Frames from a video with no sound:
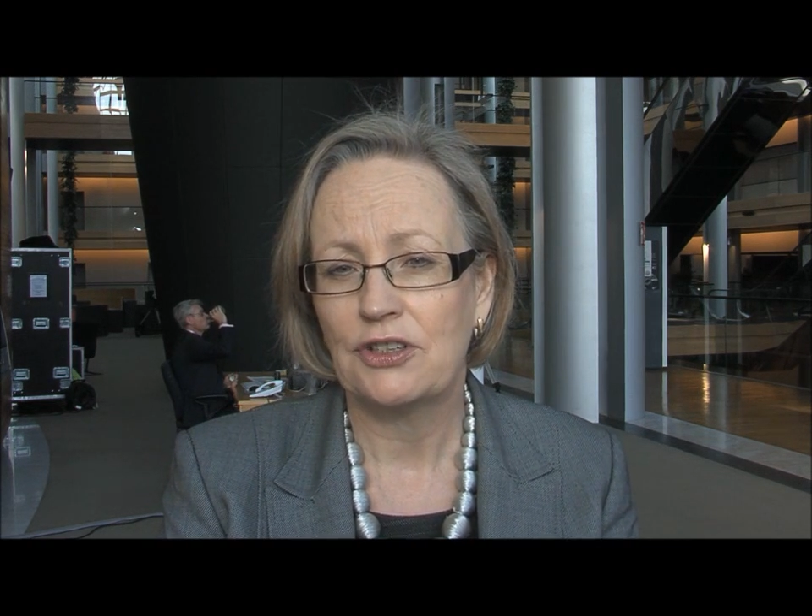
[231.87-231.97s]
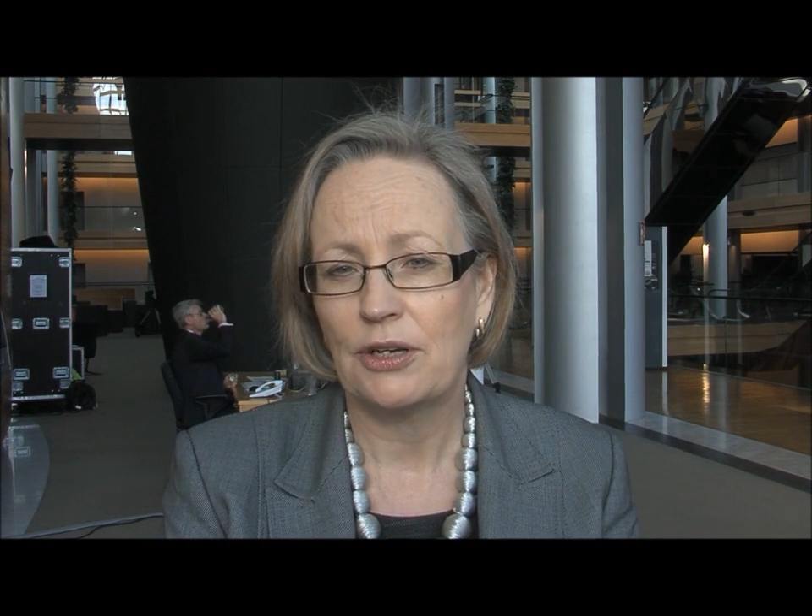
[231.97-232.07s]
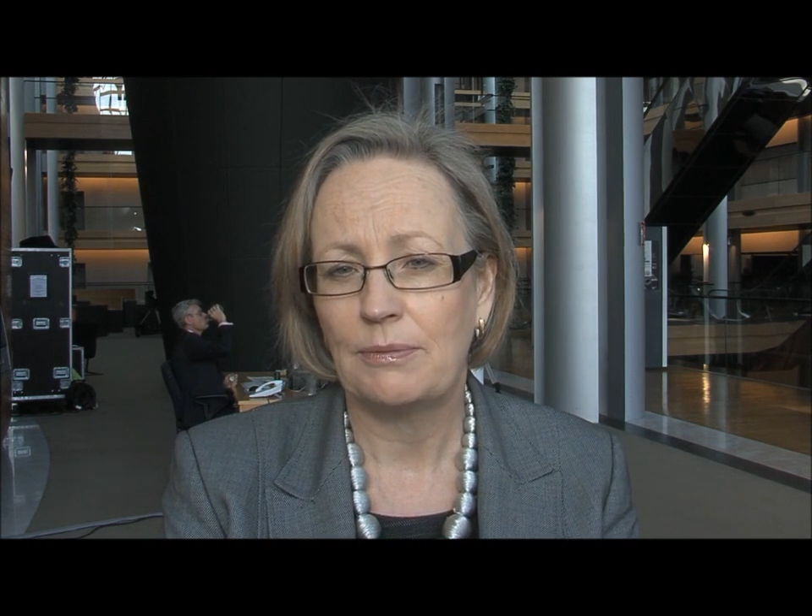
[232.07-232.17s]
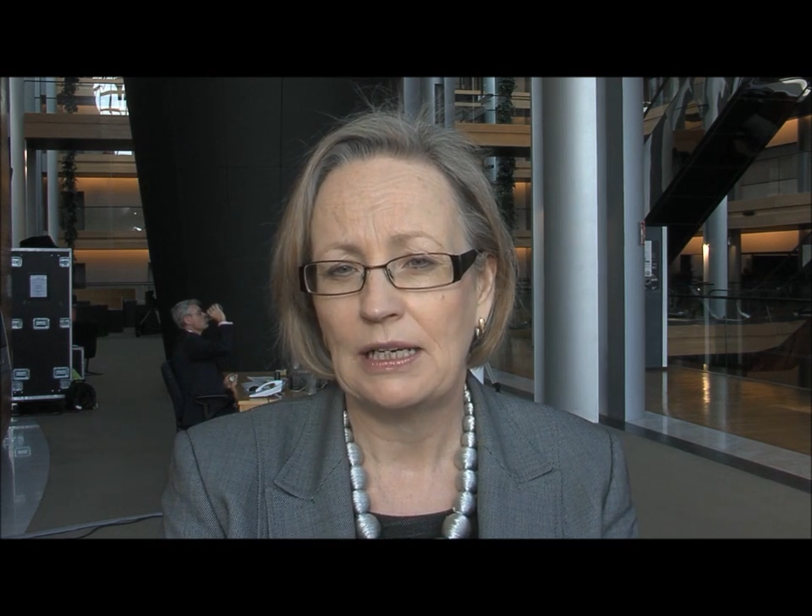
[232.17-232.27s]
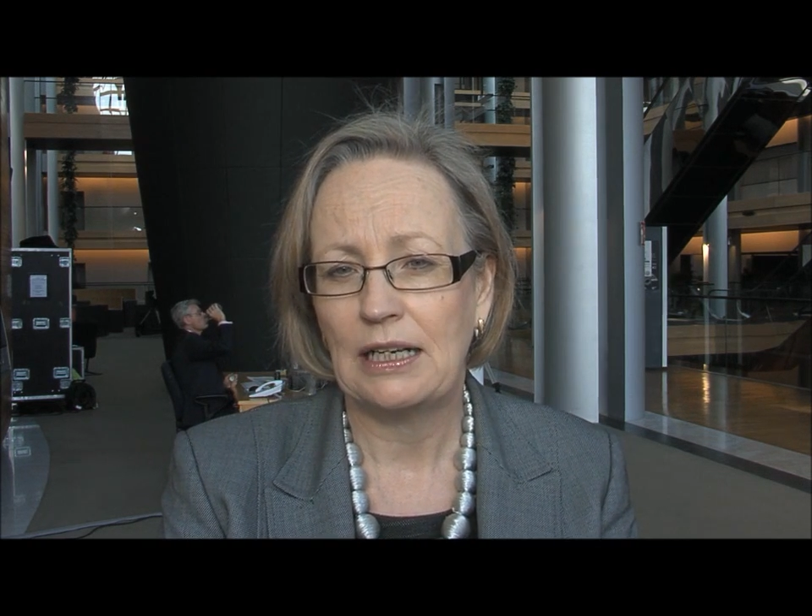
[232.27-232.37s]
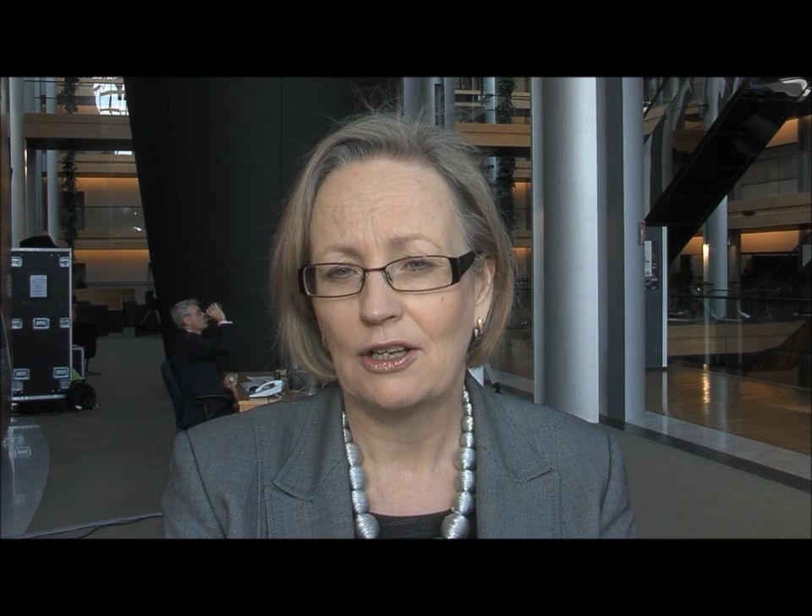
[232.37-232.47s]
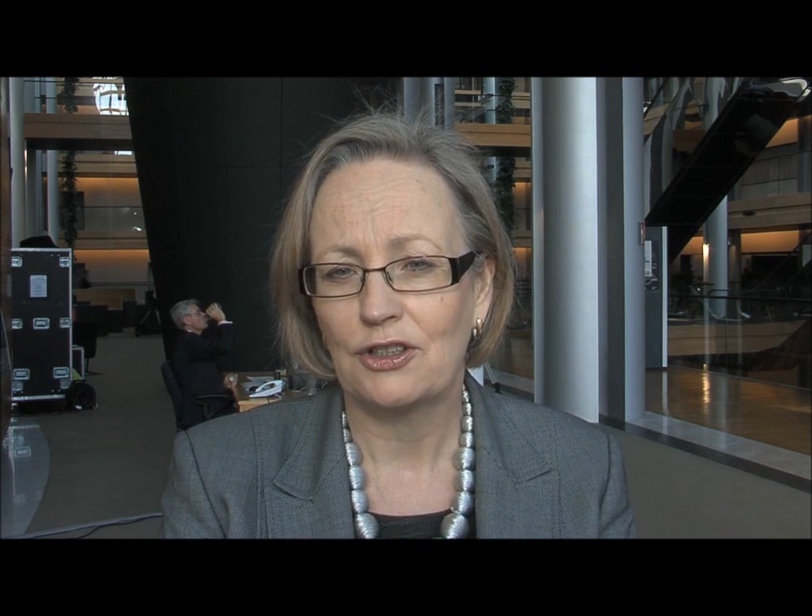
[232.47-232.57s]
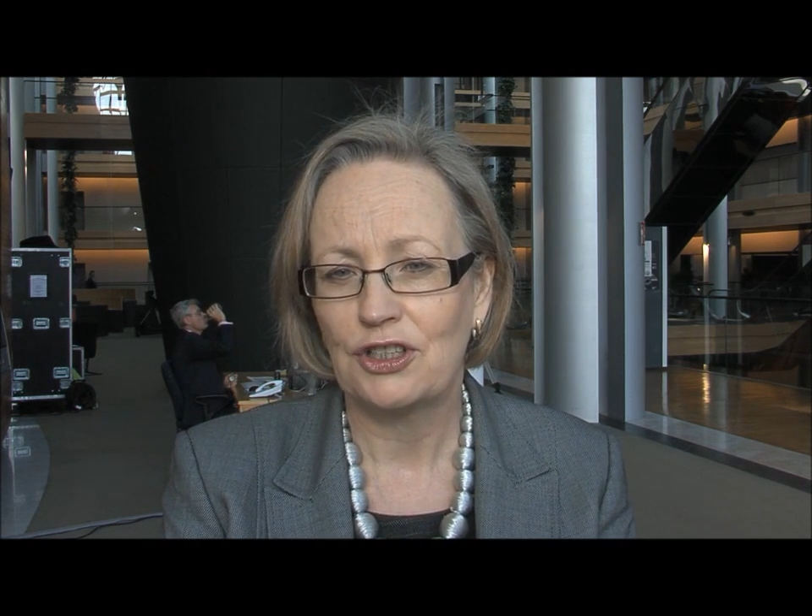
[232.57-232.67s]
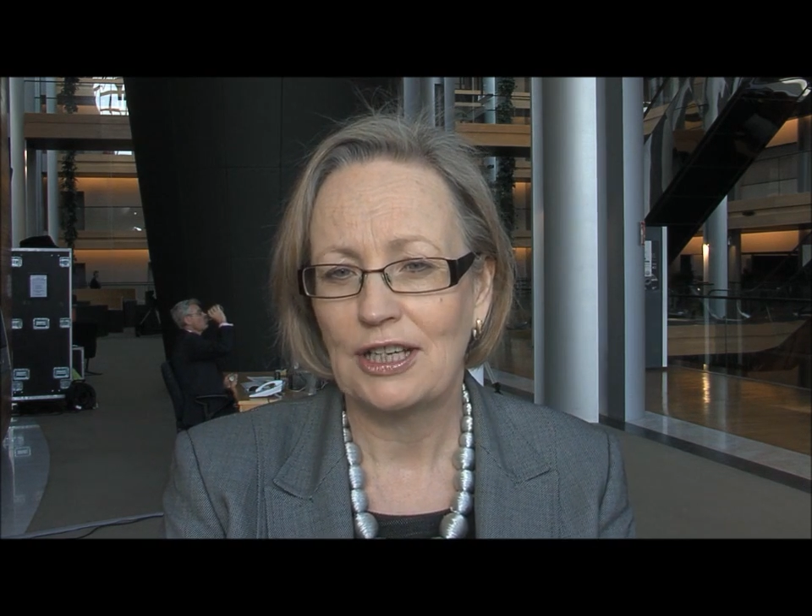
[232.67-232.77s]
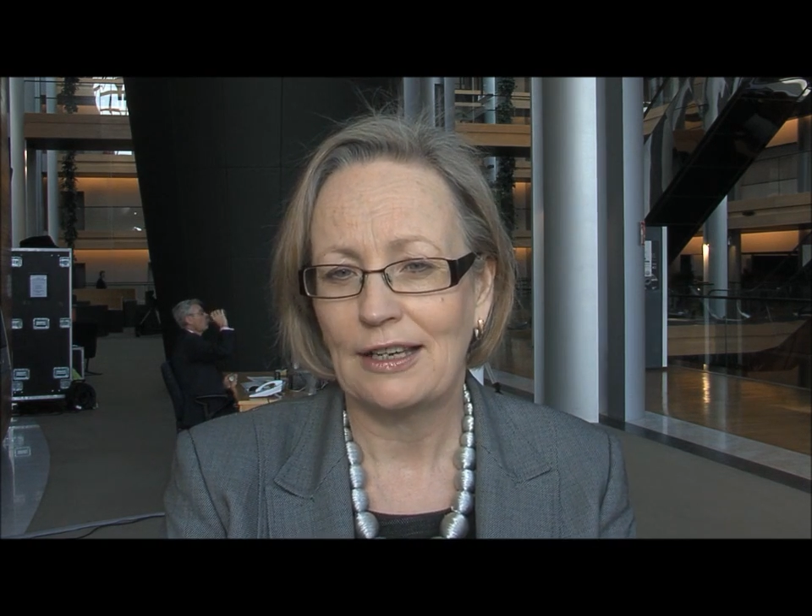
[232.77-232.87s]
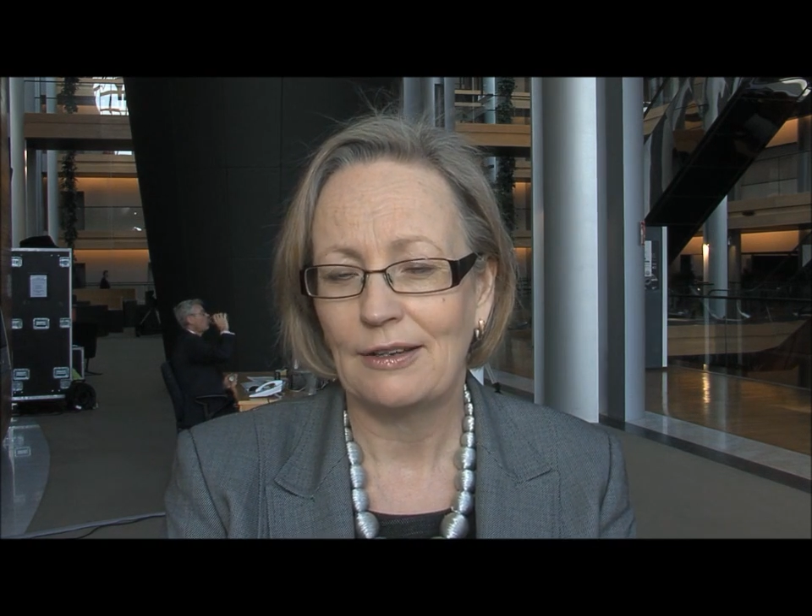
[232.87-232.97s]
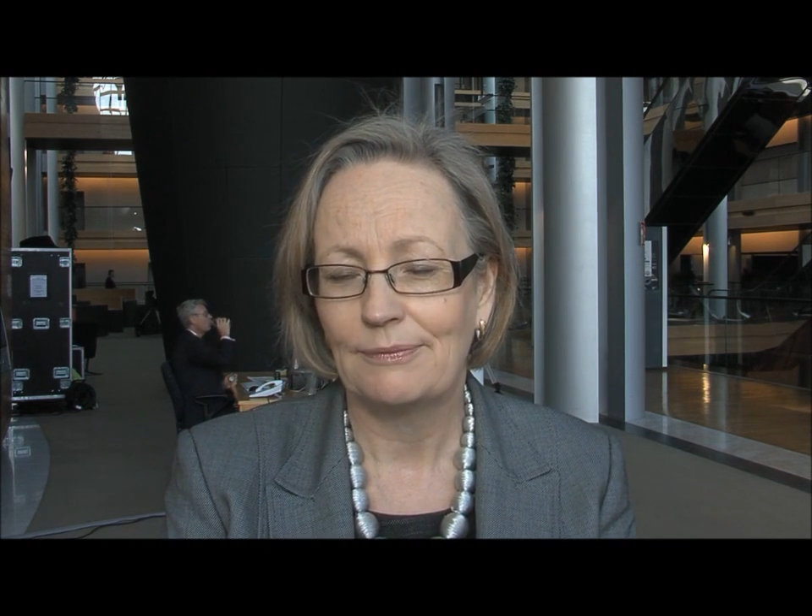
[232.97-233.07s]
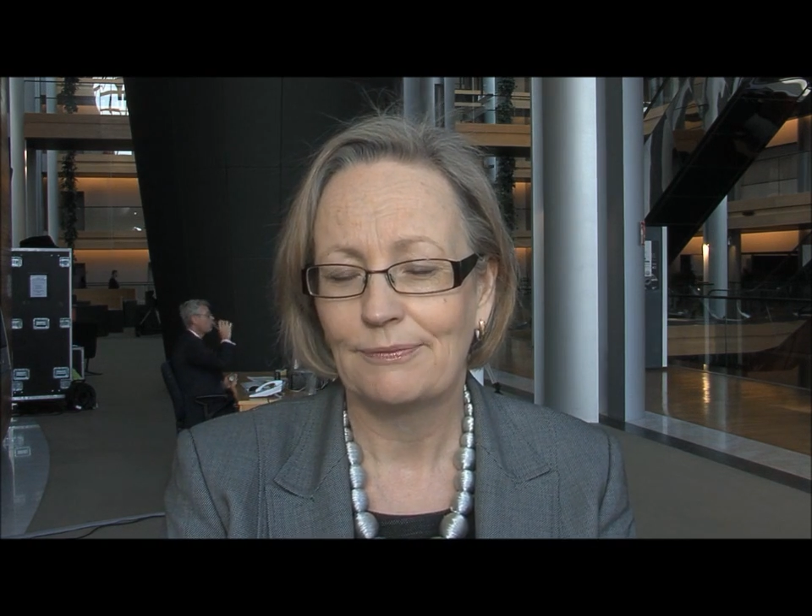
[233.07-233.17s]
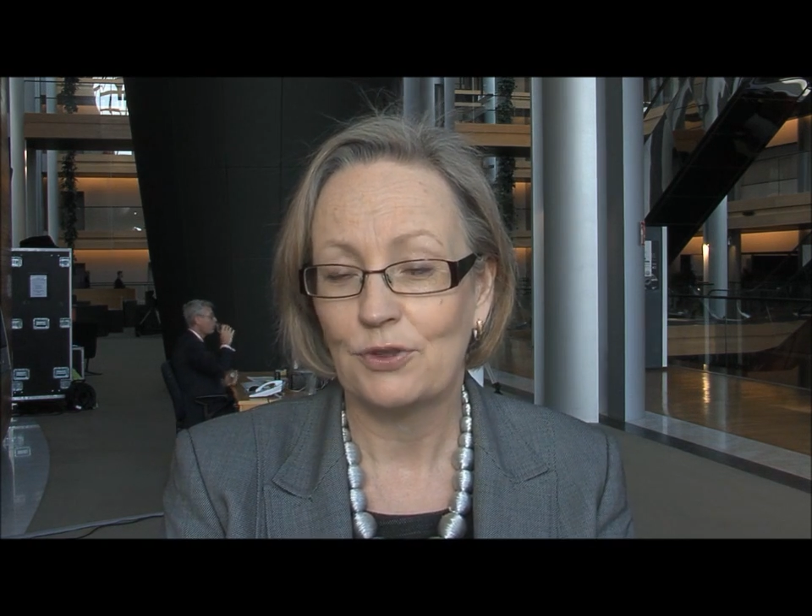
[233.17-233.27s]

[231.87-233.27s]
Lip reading: Germany last year,